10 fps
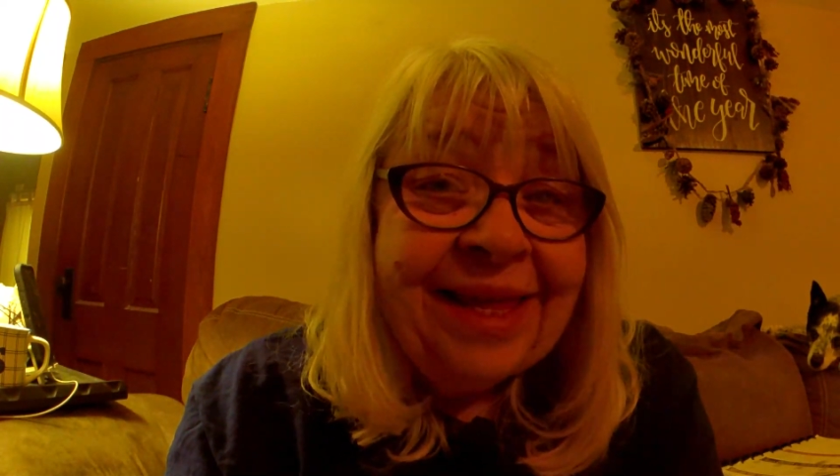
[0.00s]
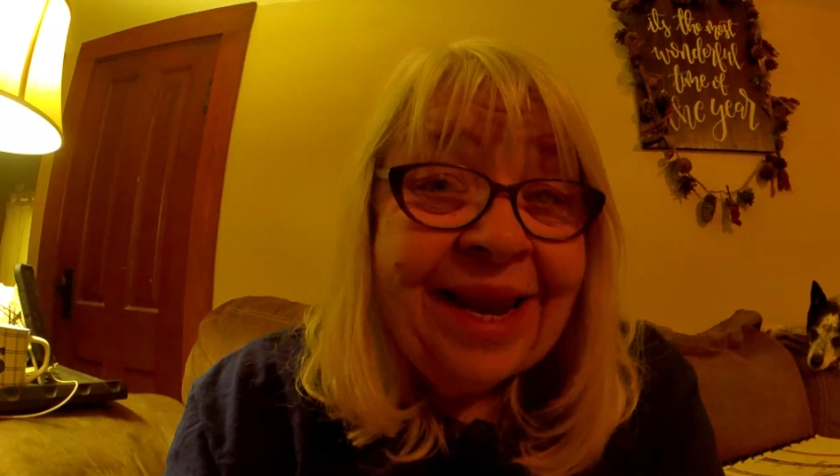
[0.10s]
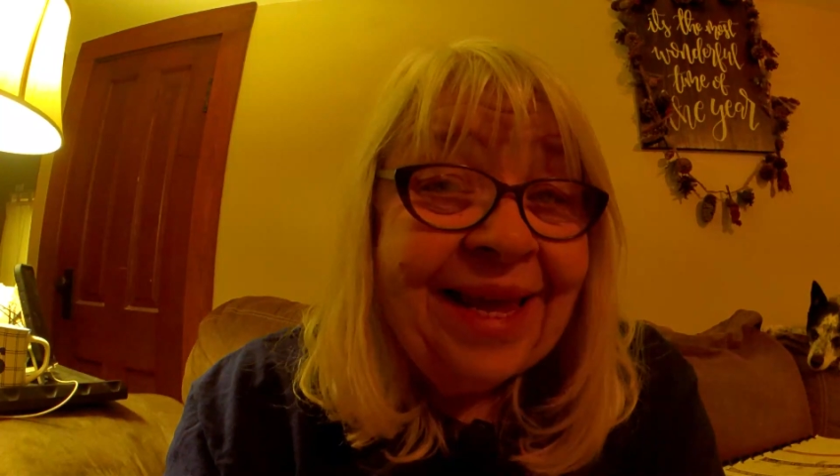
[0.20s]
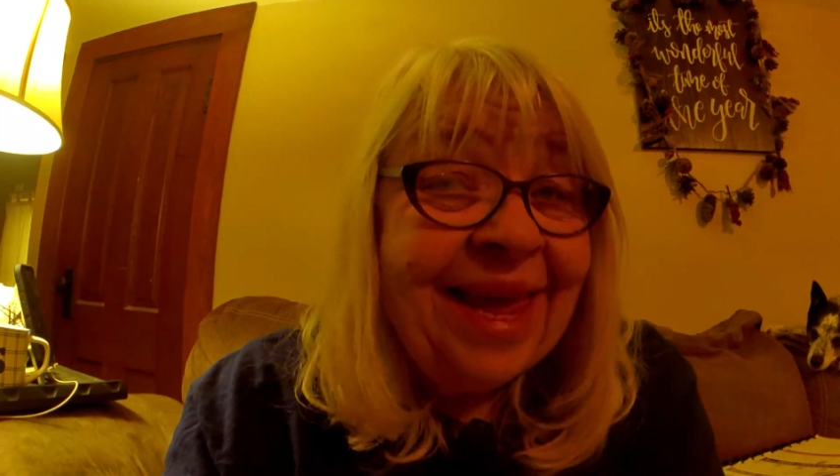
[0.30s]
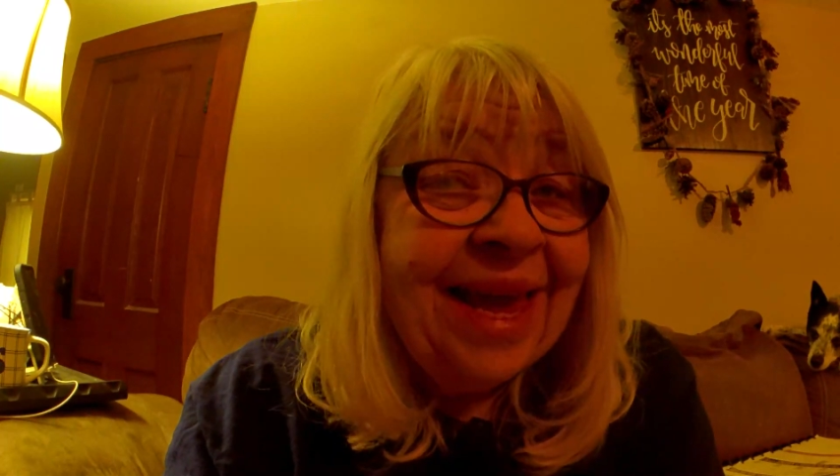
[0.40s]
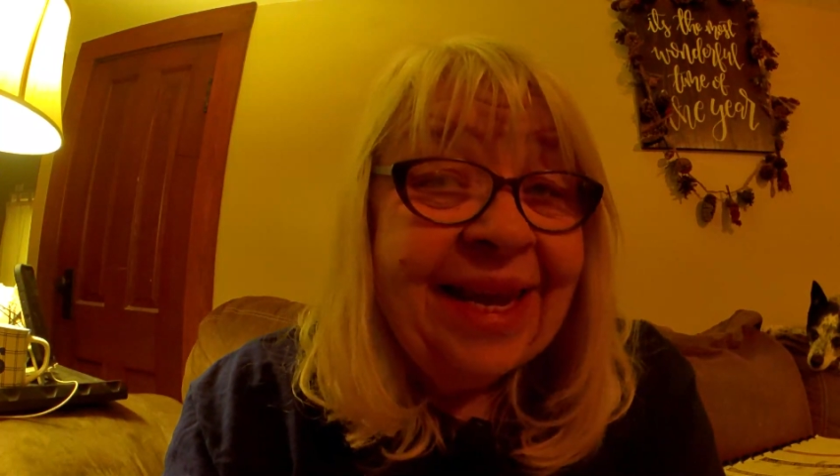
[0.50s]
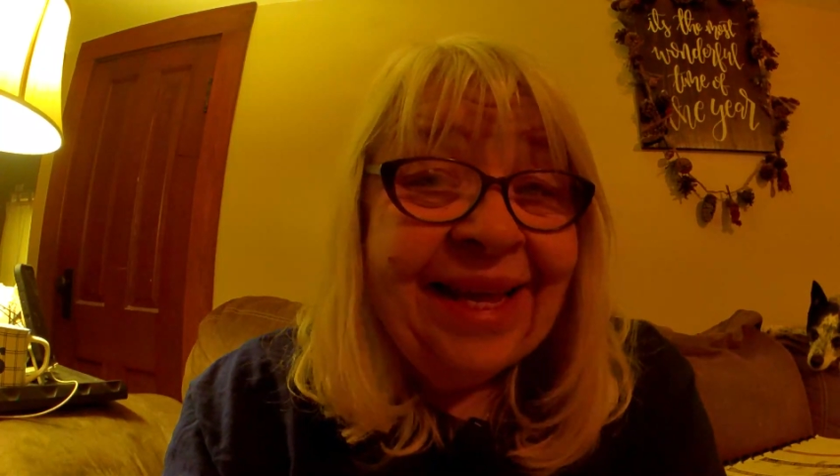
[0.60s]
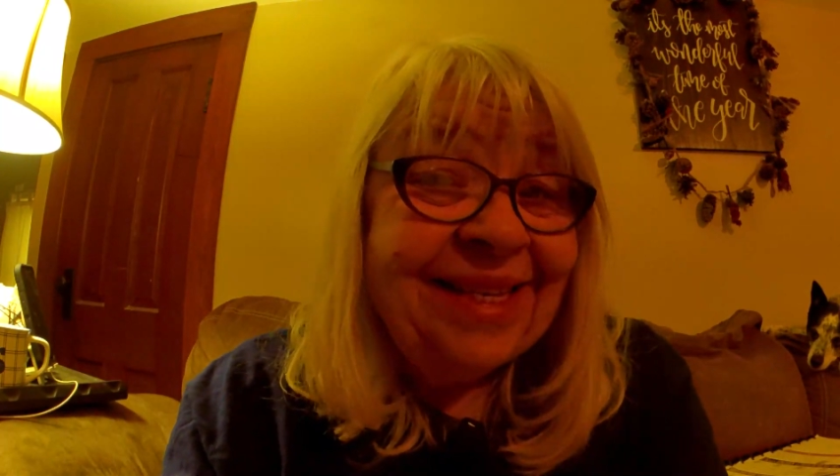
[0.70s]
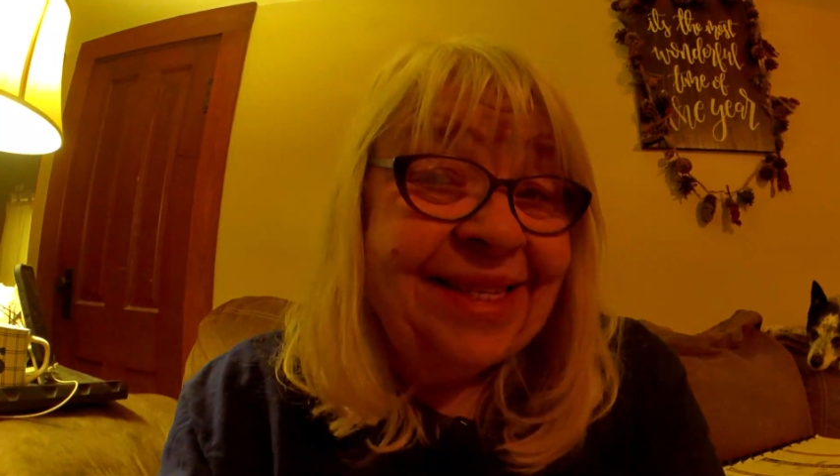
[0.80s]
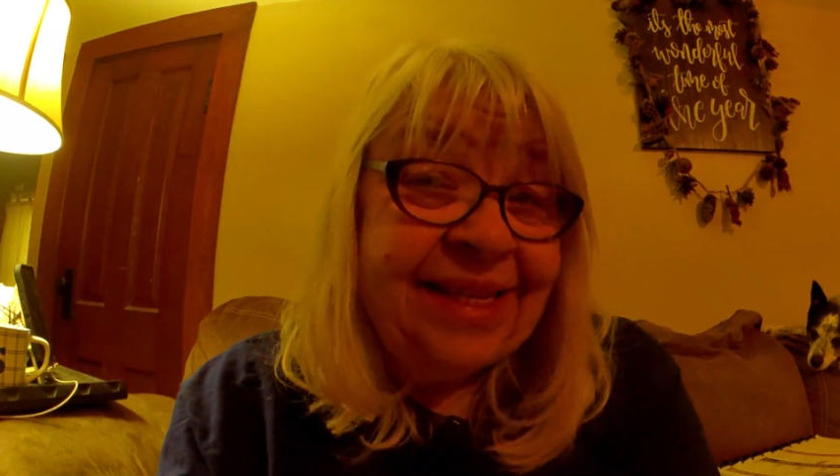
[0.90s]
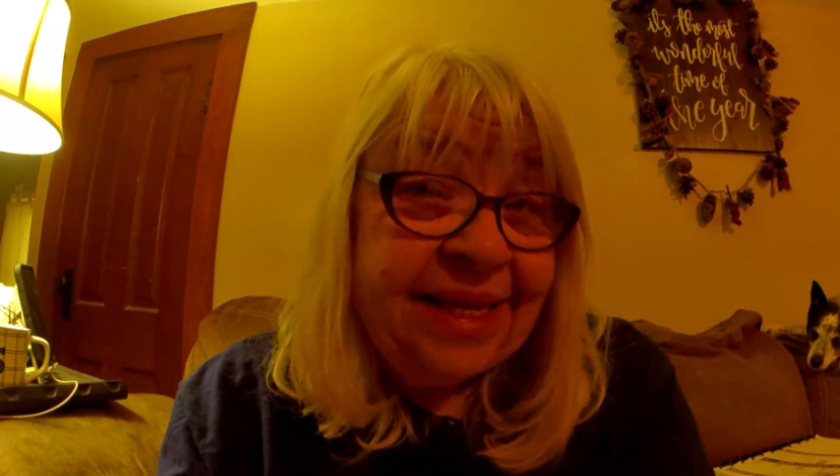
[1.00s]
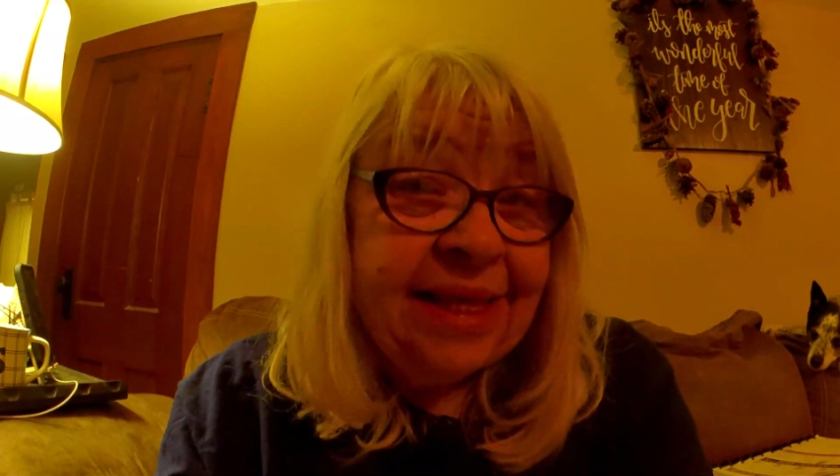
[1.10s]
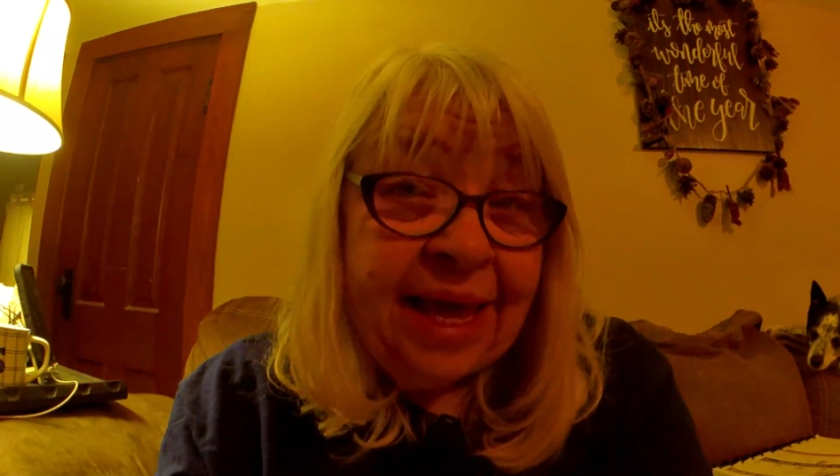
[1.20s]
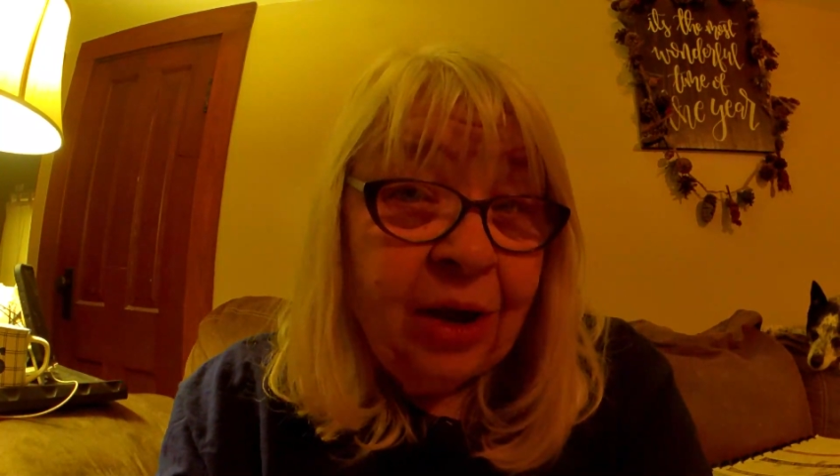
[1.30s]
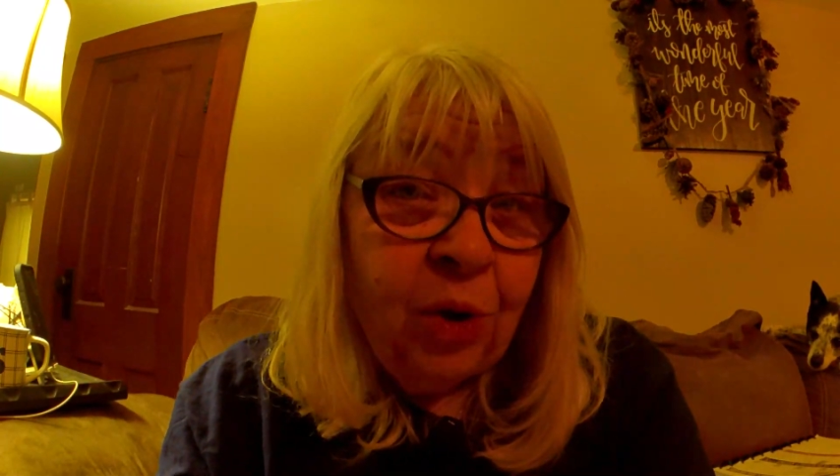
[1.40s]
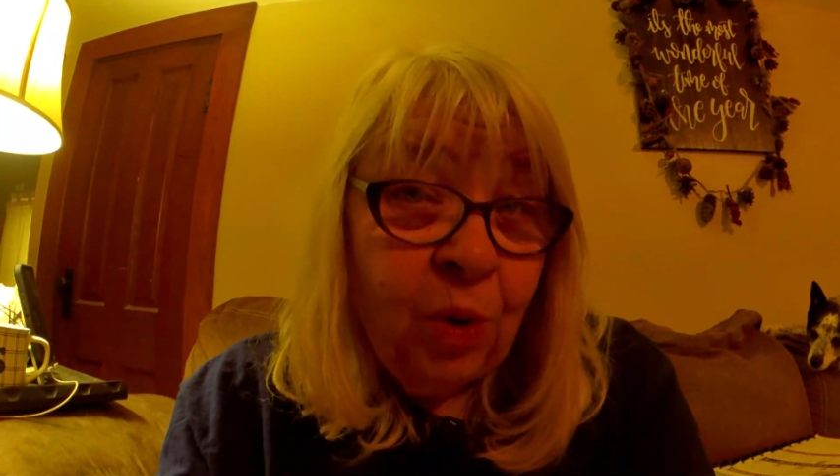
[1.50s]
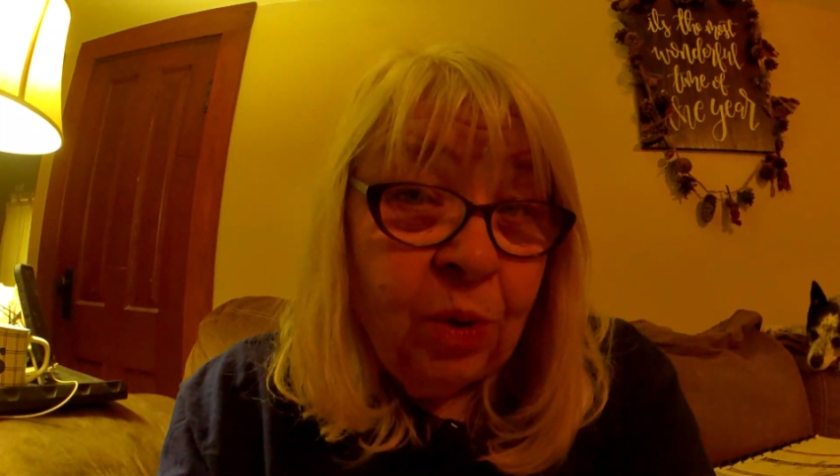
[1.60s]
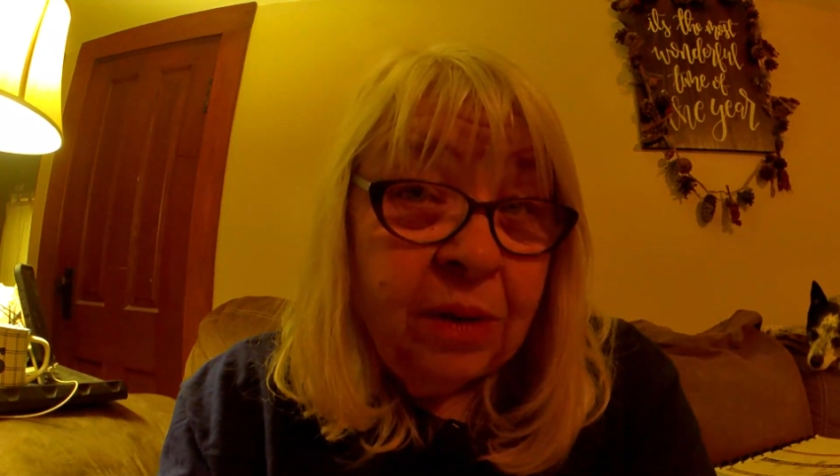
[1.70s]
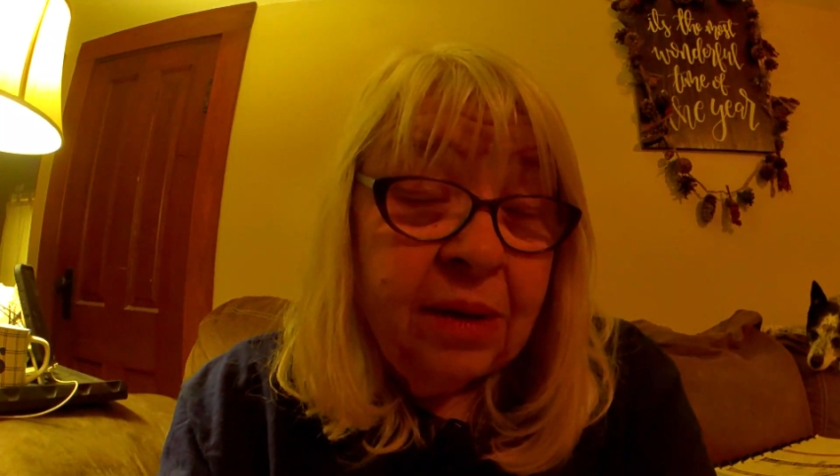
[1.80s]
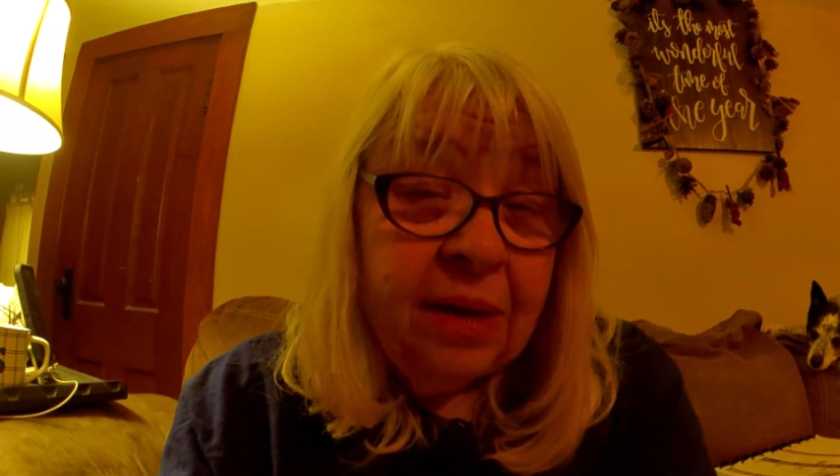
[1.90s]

that I can't exceed that goal.